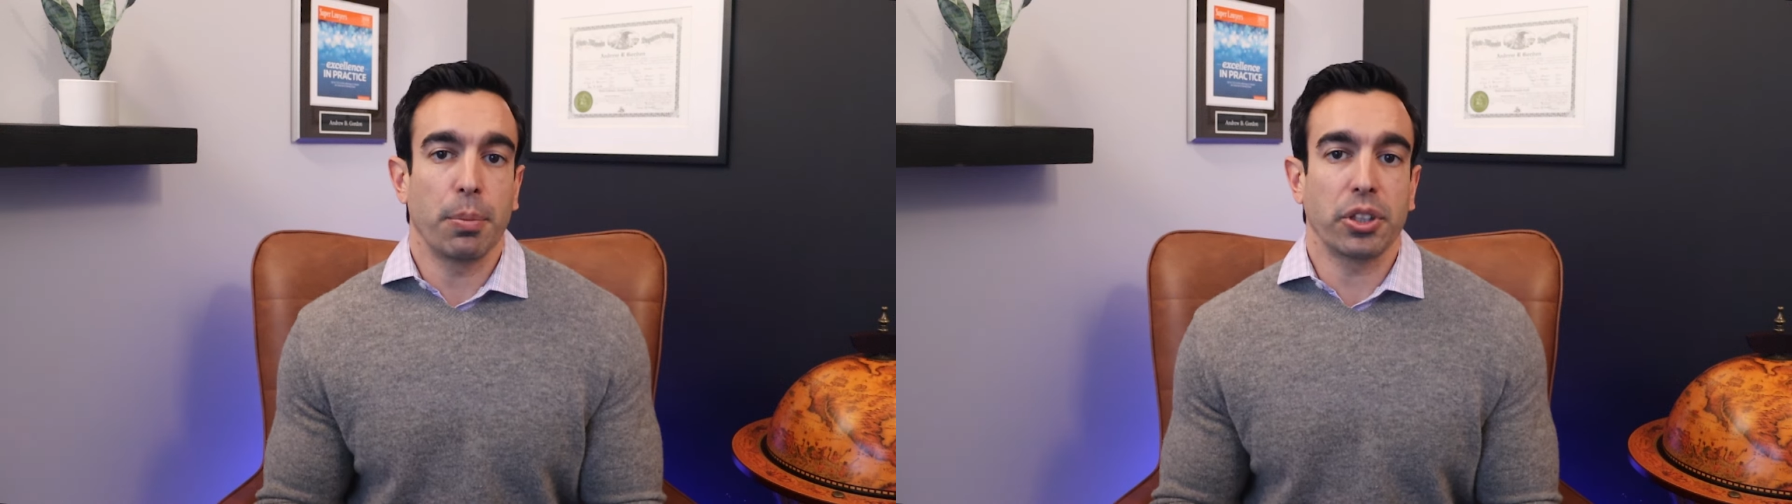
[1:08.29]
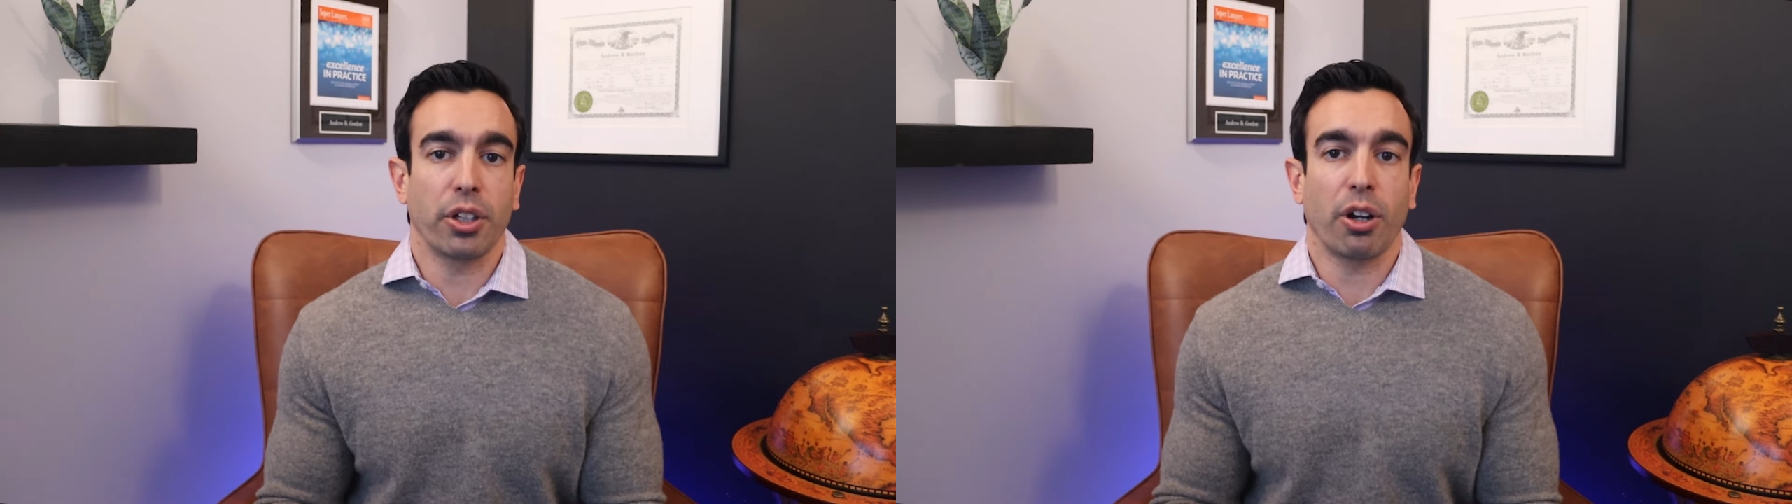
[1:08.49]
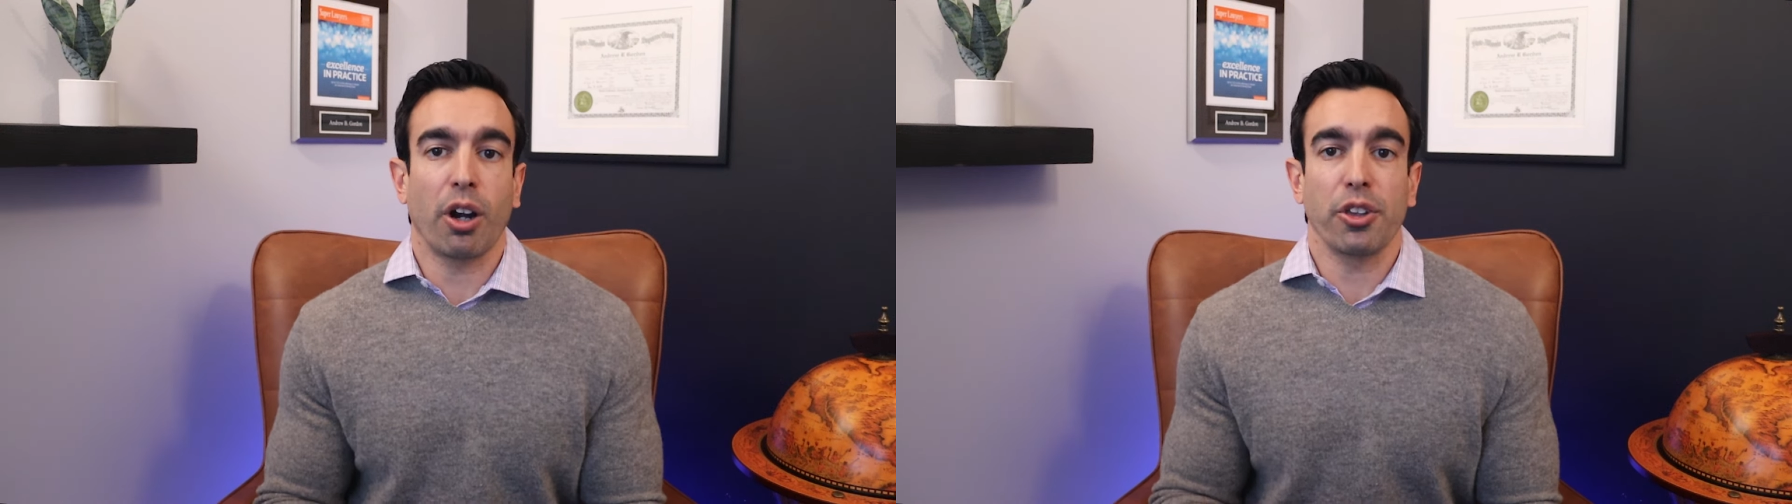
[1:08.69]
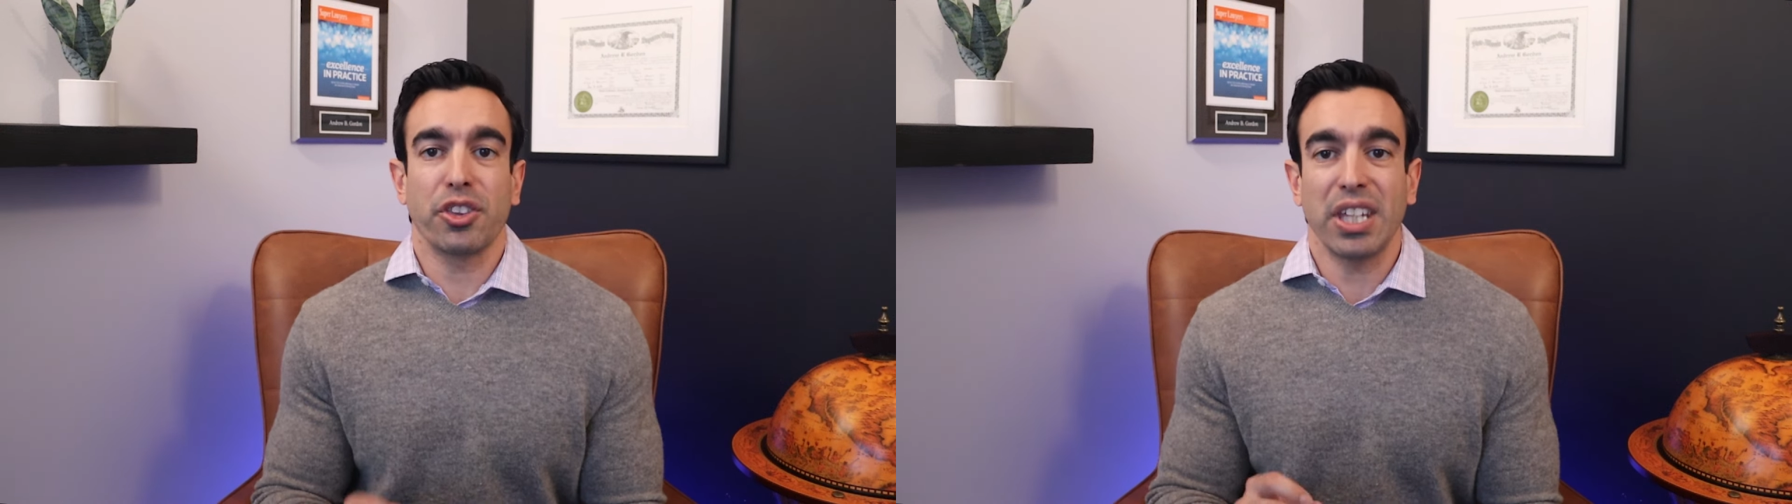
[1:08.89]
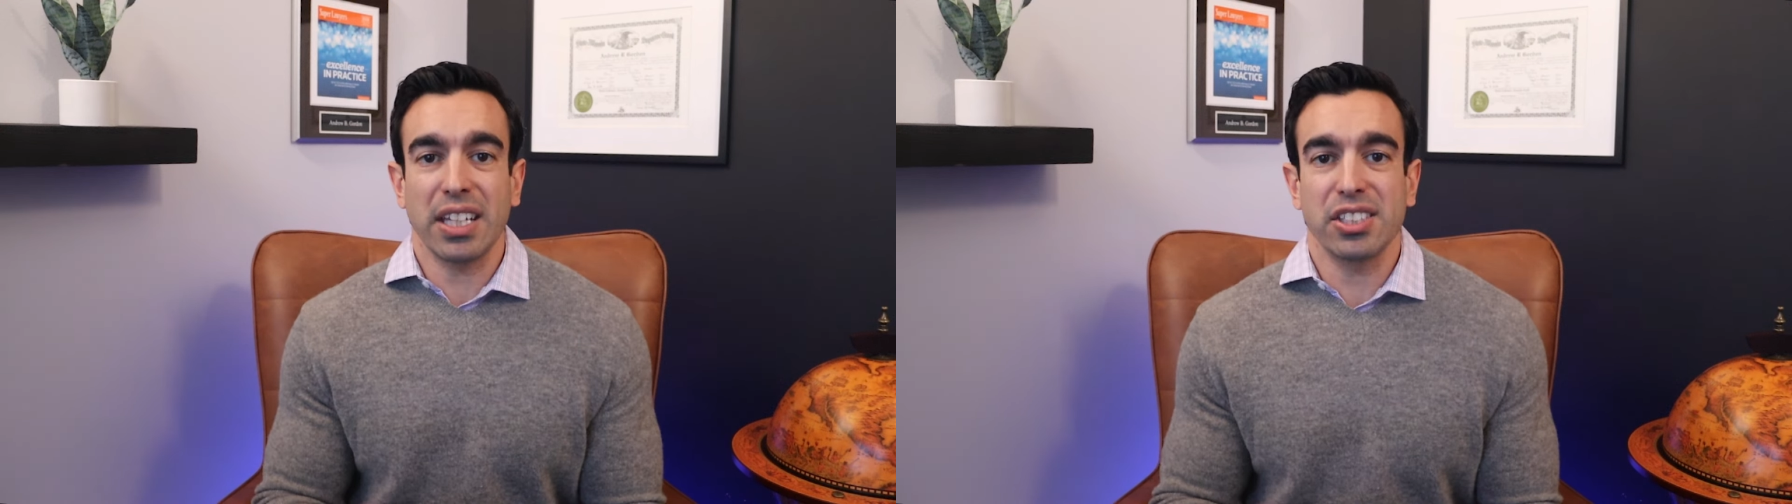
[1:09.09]
but there are
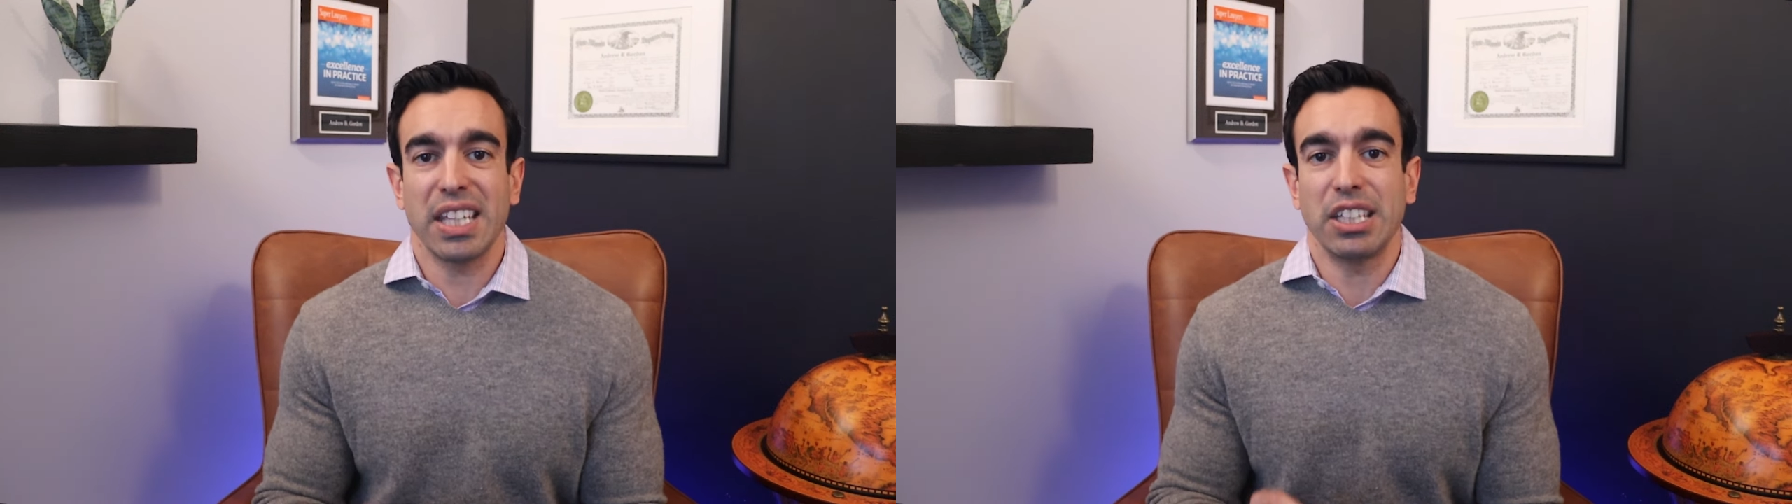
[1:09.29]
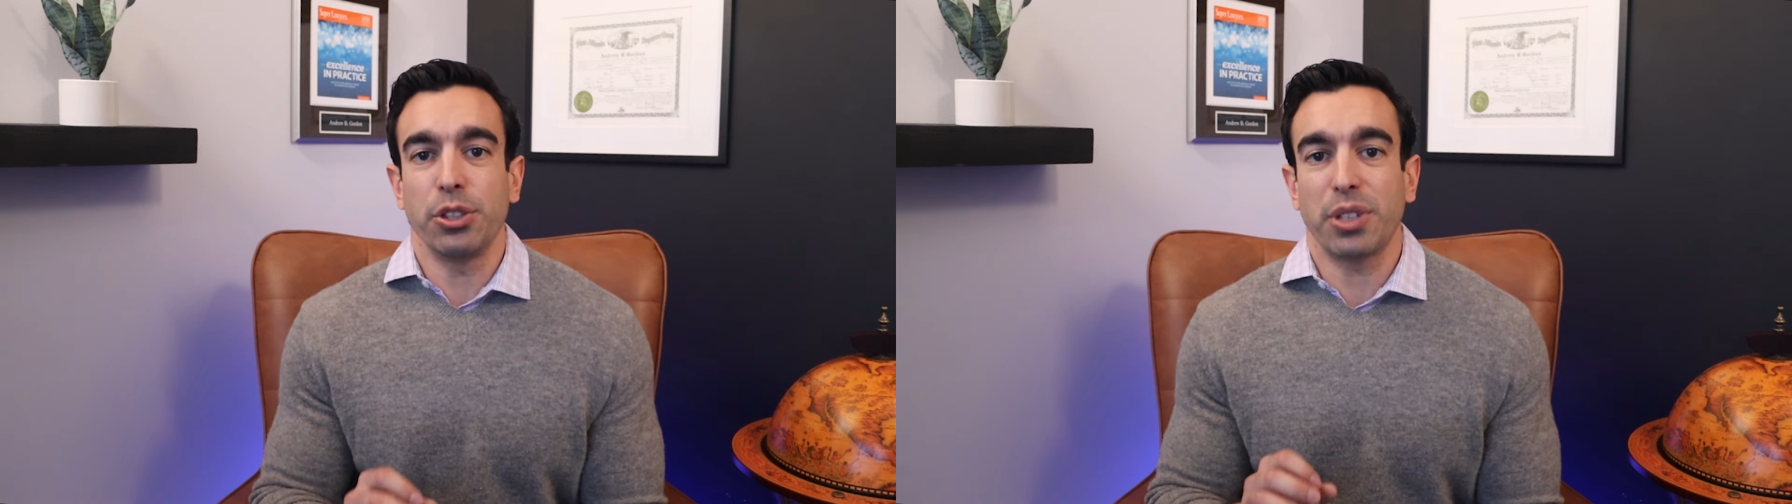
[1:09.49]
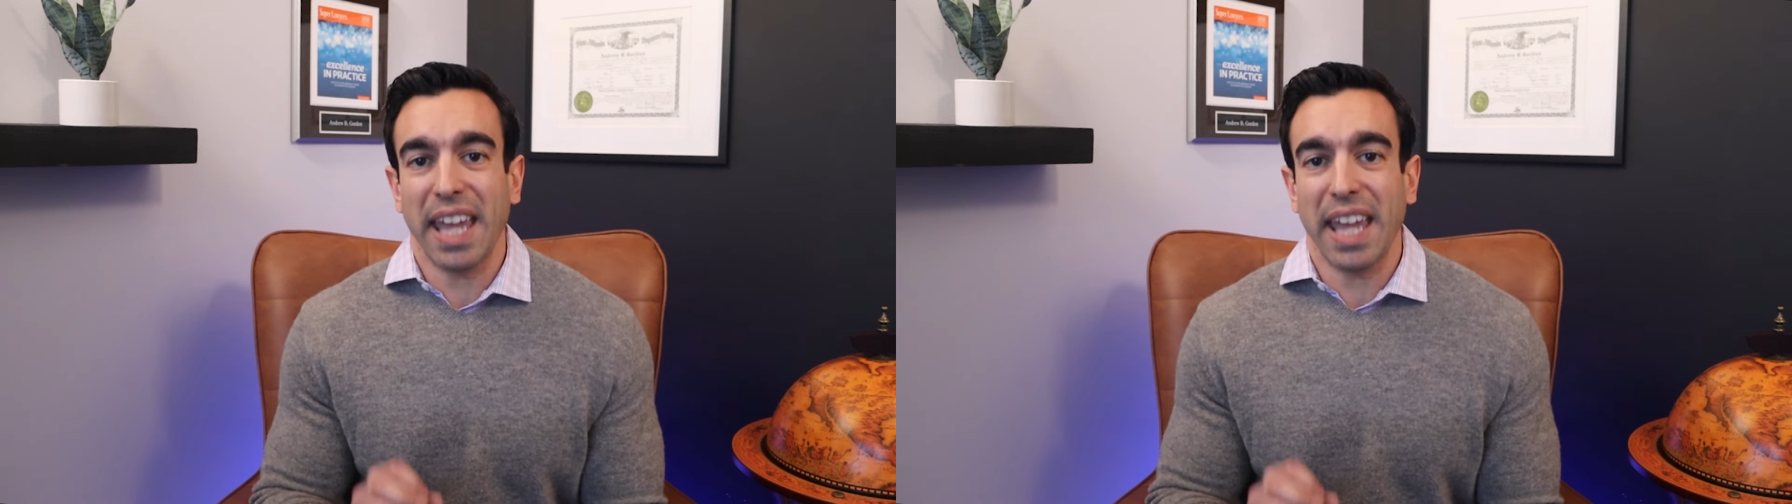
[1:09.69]
things that you